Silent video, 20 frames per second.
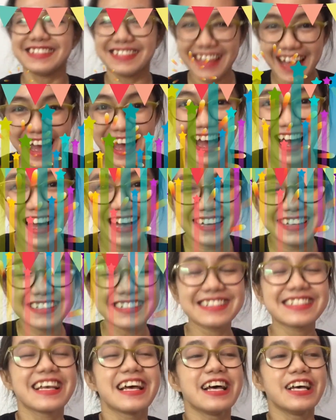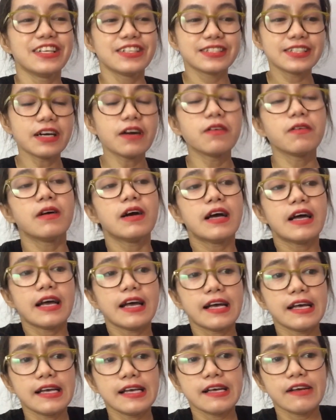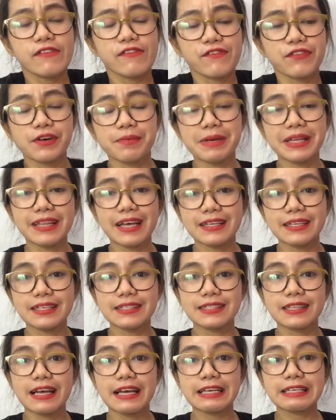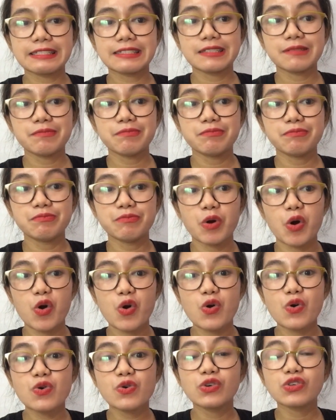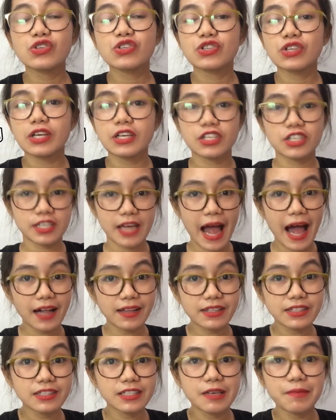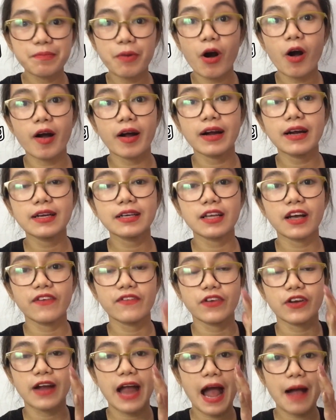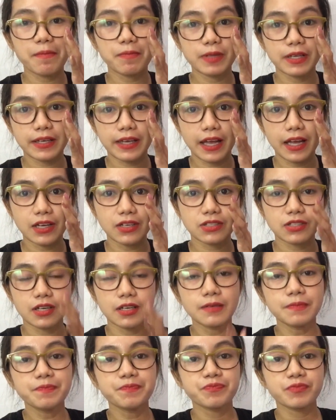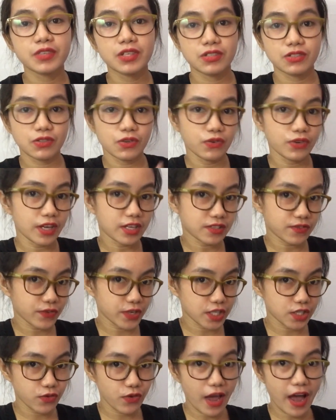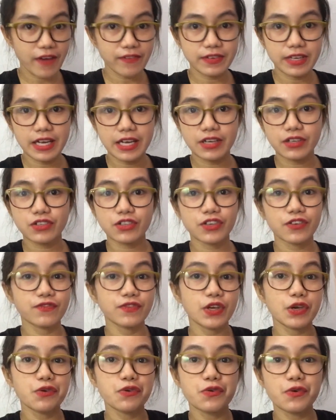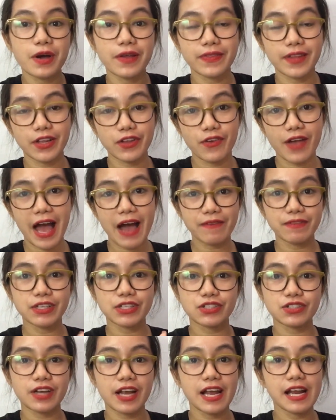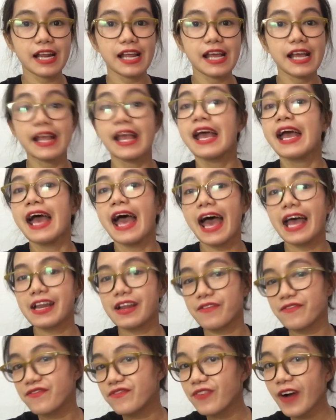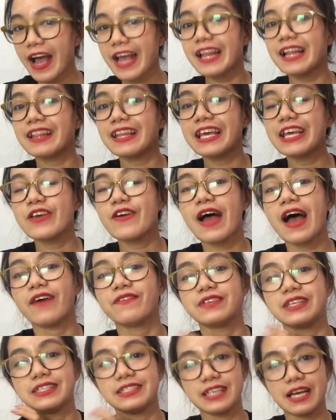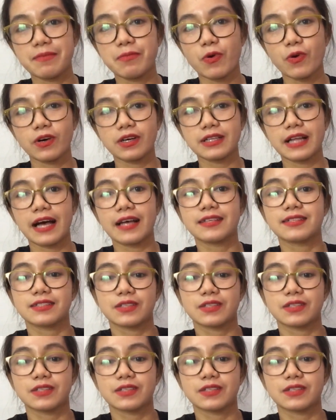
Yes. So for me, that is like the most challenging part of your application. So yes, first you have the interview, and then you have the training, and then finally you have the demo class.